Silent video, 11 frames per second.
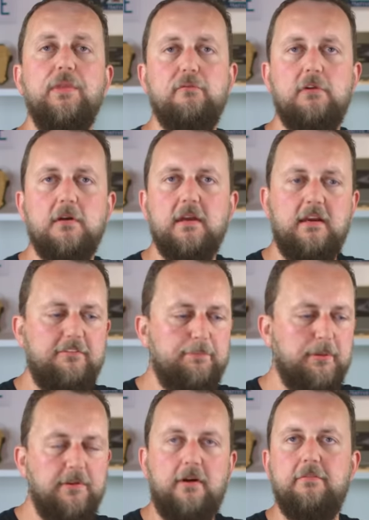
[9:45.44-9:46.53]
With the rocker cover
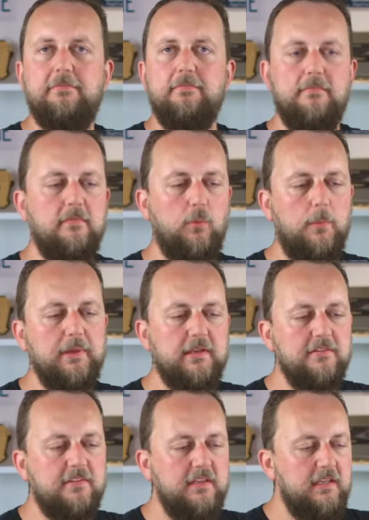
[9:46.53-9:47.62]
pulled off, what we
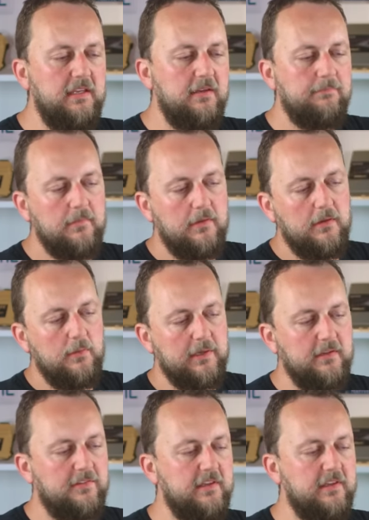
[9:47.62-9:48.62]
can see here, we can